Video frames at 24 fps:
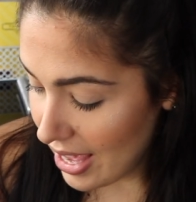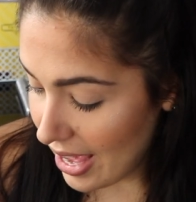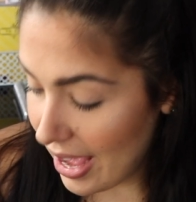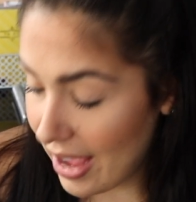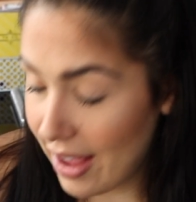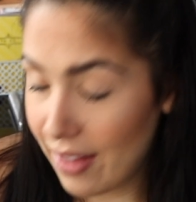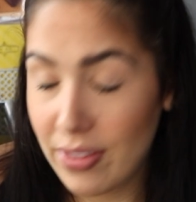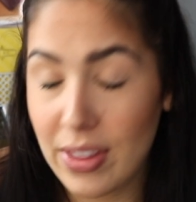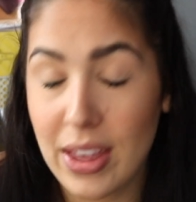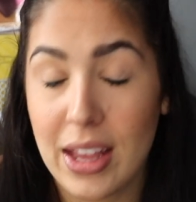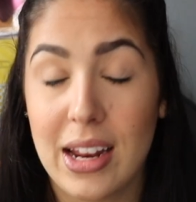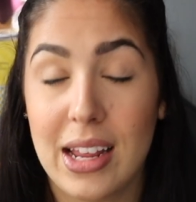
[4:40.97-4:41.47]

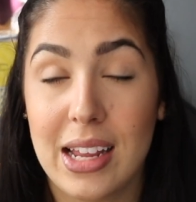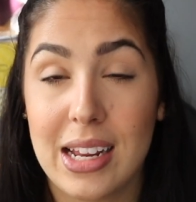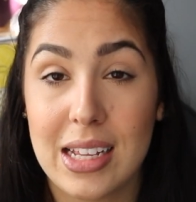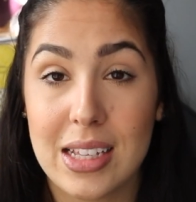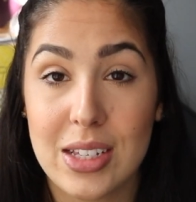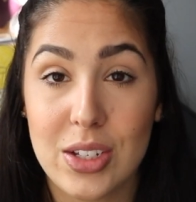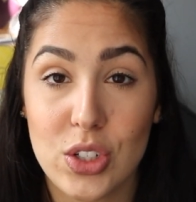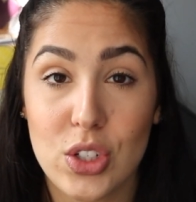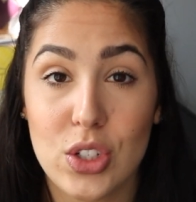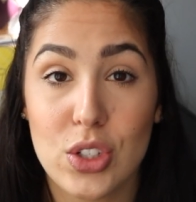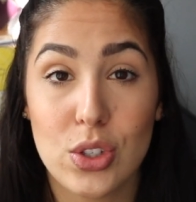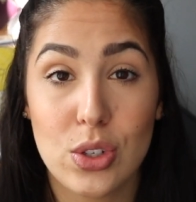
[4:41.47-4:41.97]
And then in
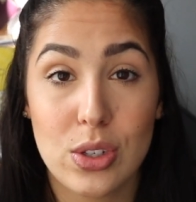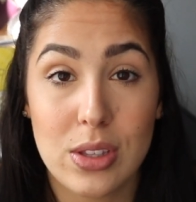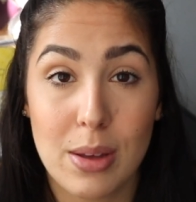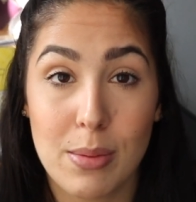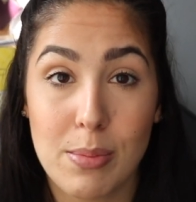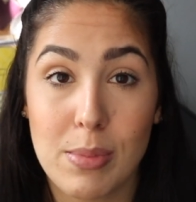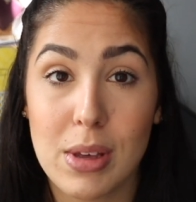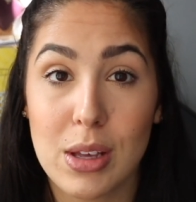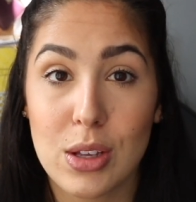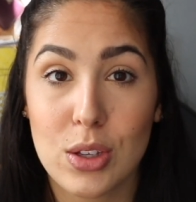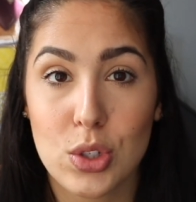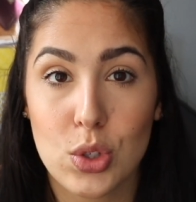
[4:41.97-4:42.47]
addition to
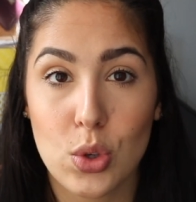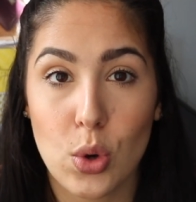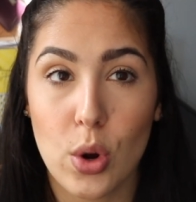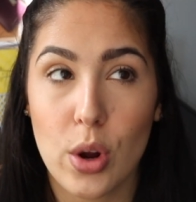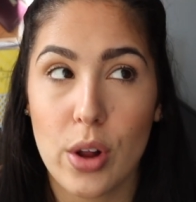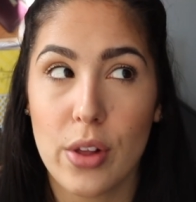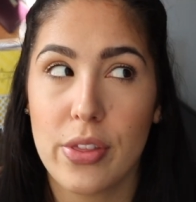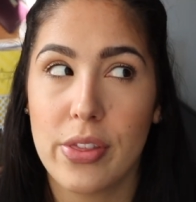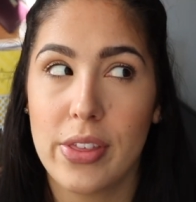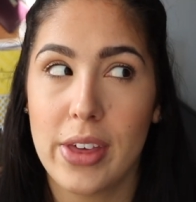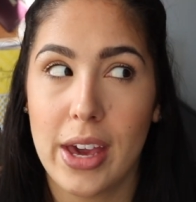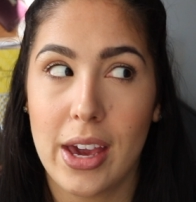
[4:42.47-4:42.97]
them being
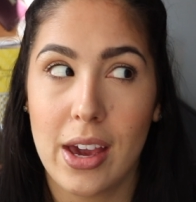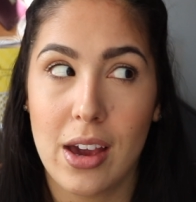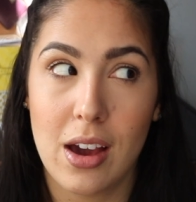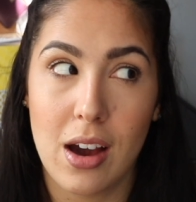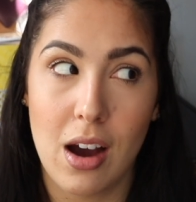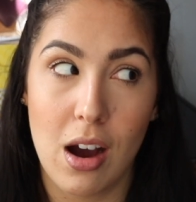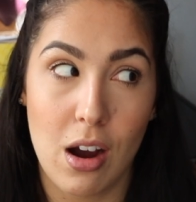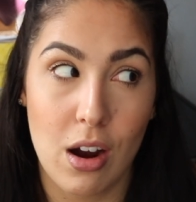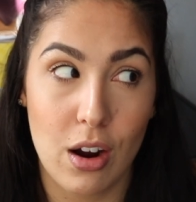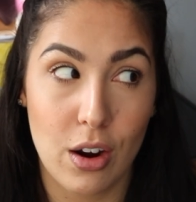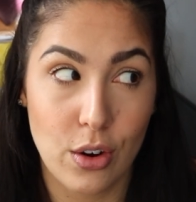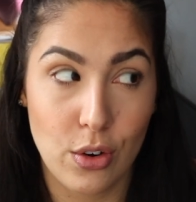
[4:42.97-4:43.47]
sore, they
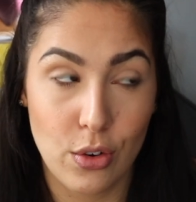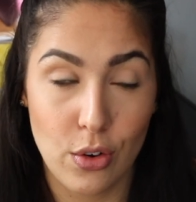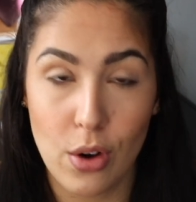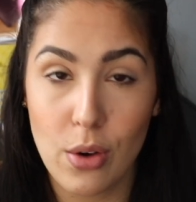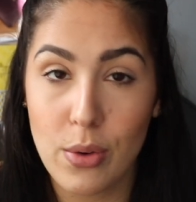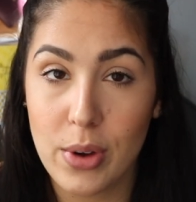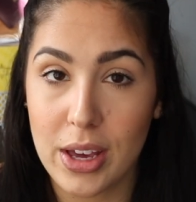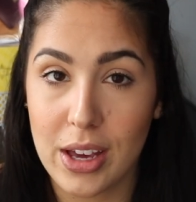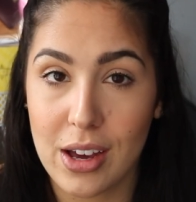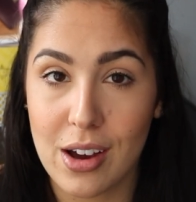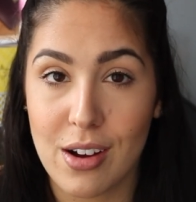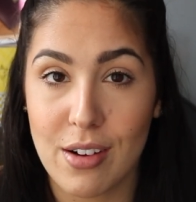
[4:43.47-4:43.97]
are
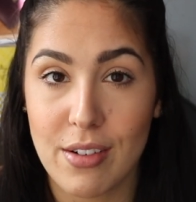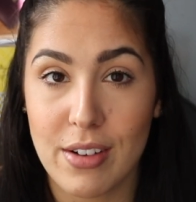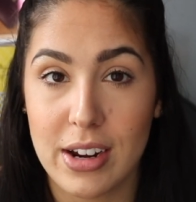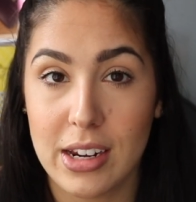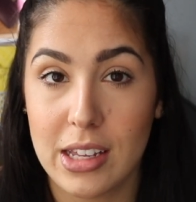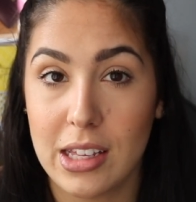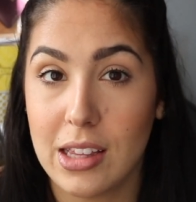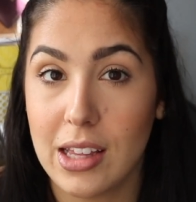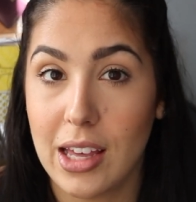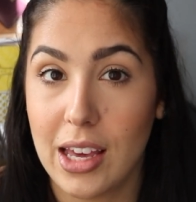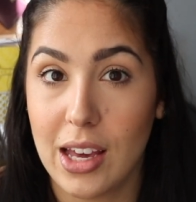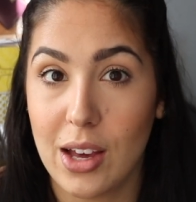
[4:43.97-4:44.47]
growing
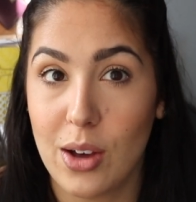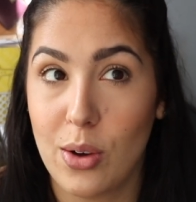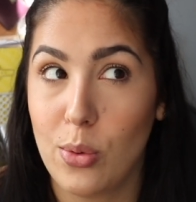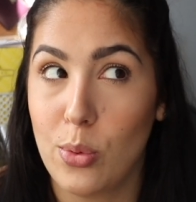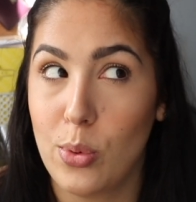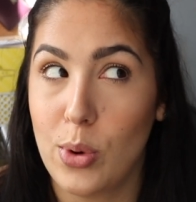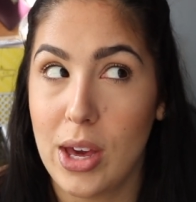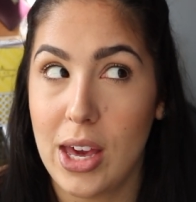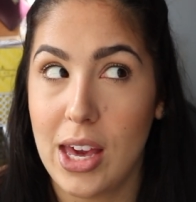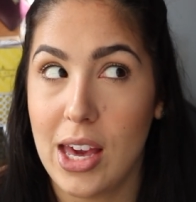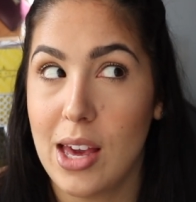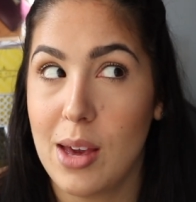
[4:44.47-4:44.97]
already like
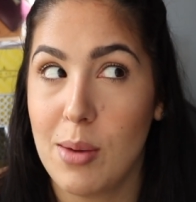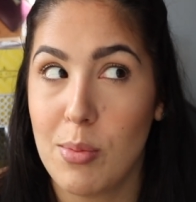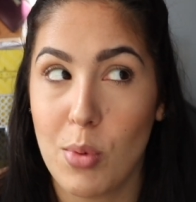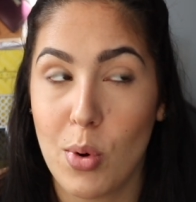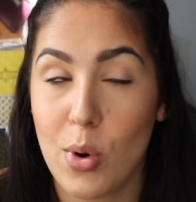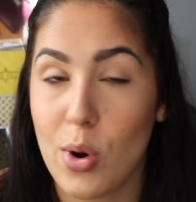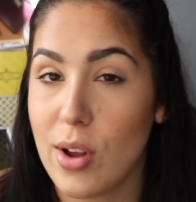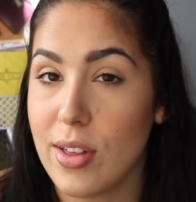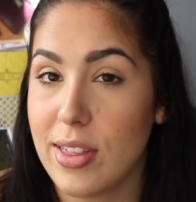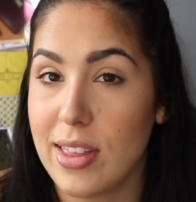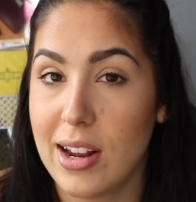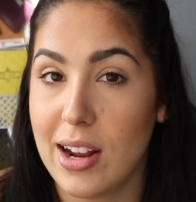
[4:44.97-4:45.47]
way
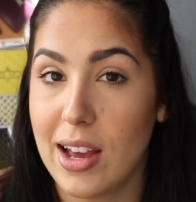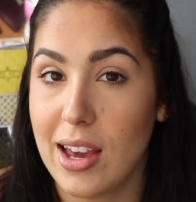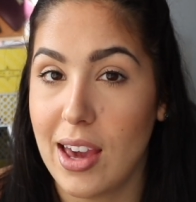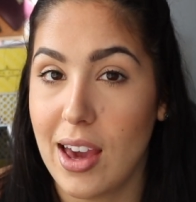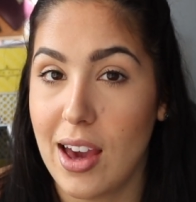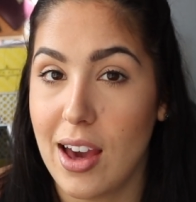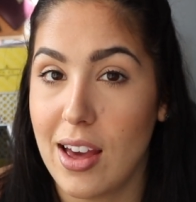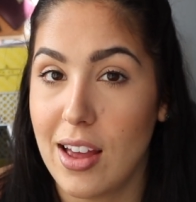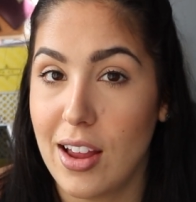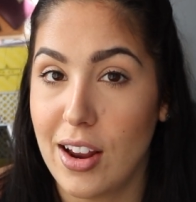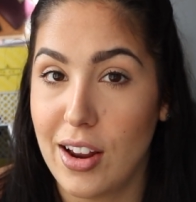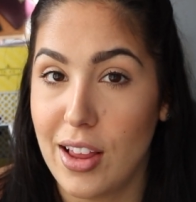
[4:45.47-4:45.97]
more than I
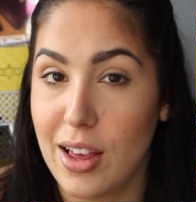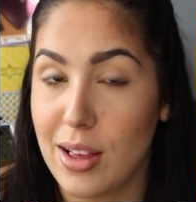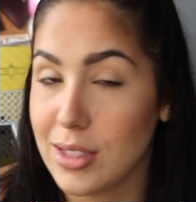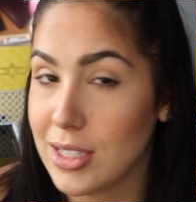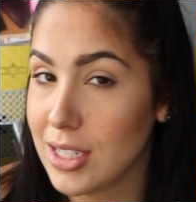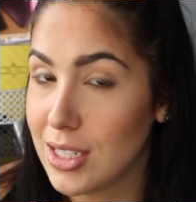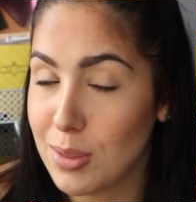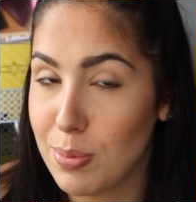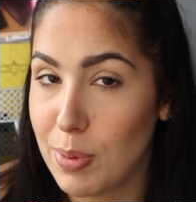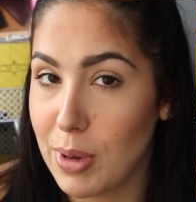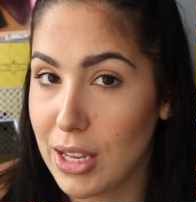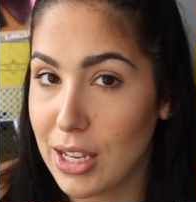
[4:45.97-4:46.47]
had
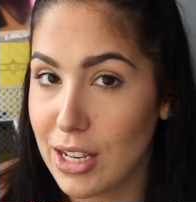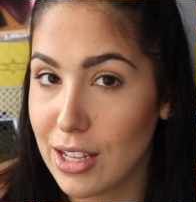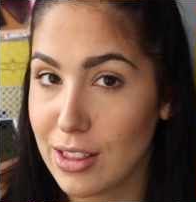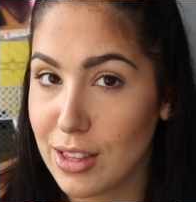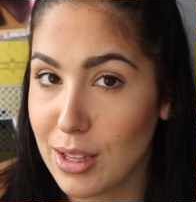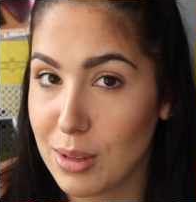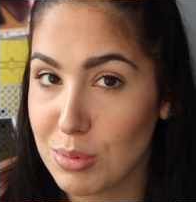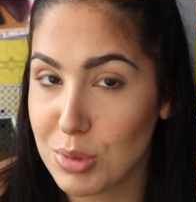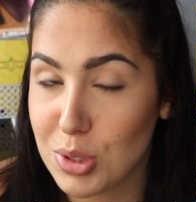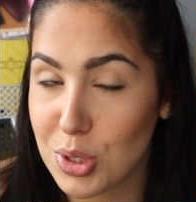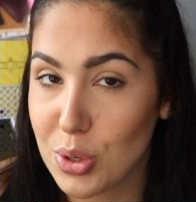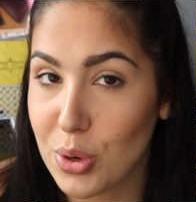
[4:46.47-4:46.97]
anticipated
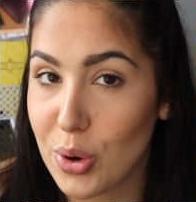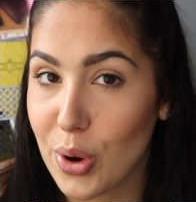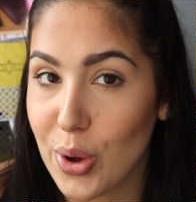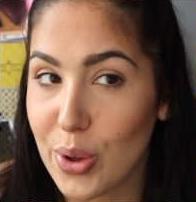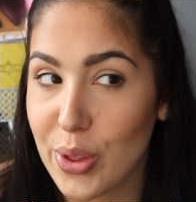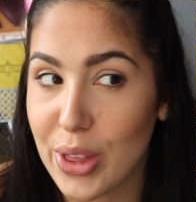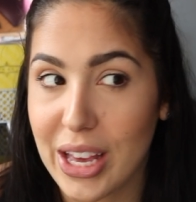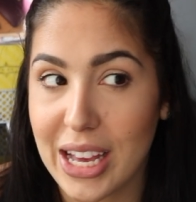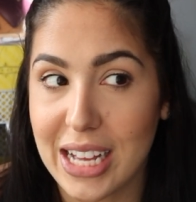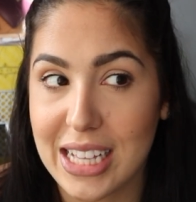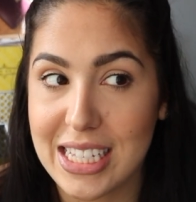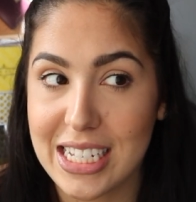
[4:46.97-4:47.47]
them to grow.
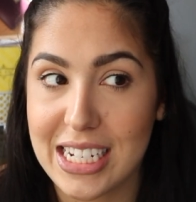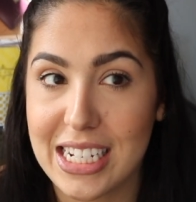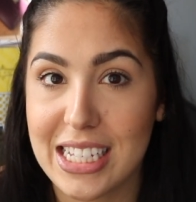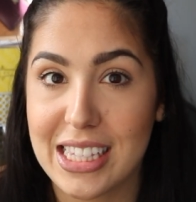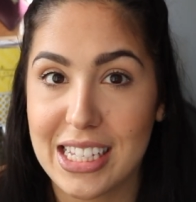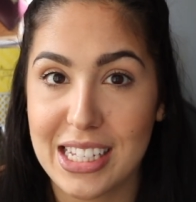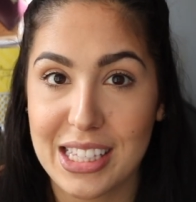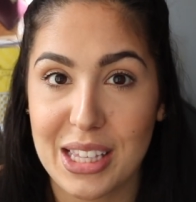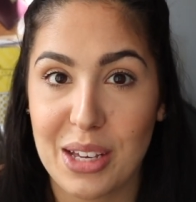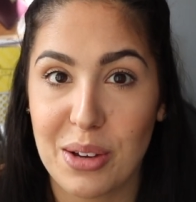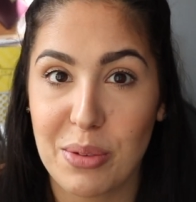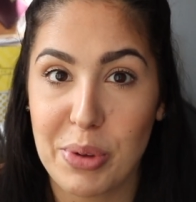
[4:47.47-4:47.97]
Like I didn't
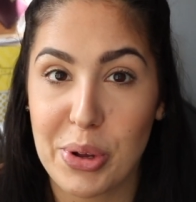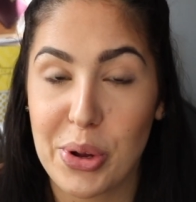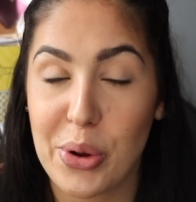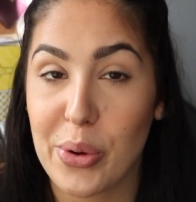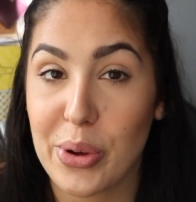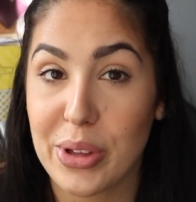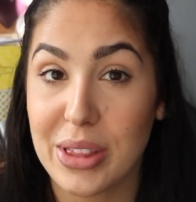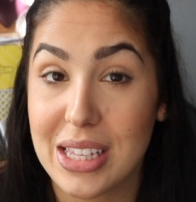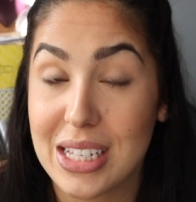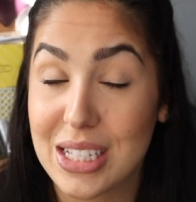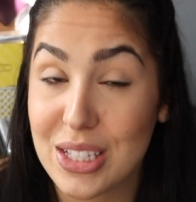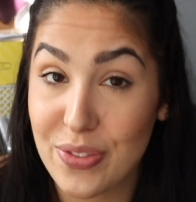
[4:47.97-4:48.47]
think they would be
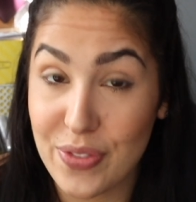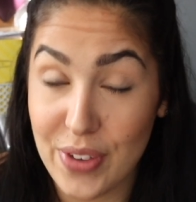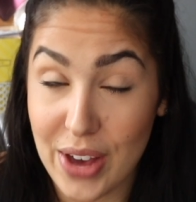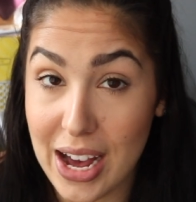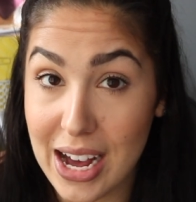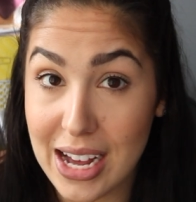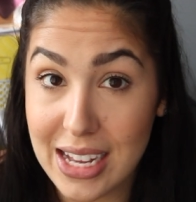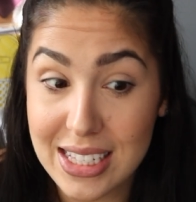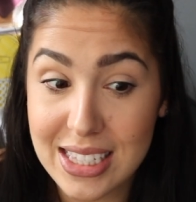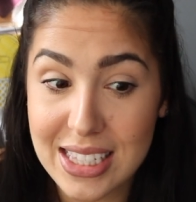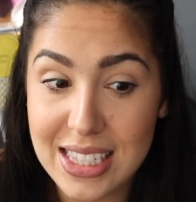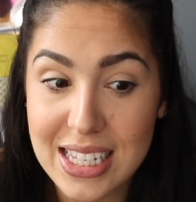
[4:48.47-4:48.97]
growing this
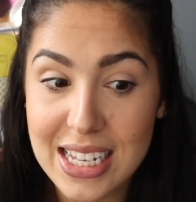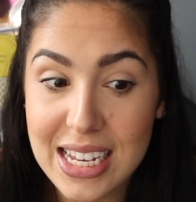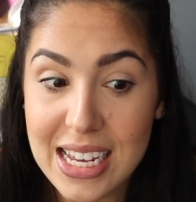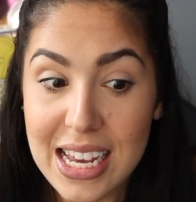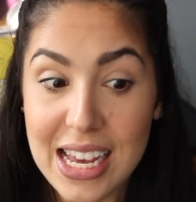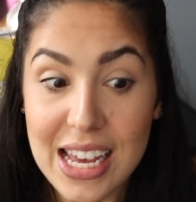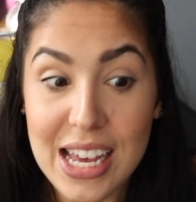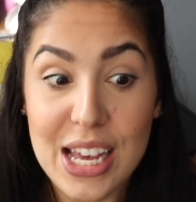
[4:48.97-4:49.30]
fast.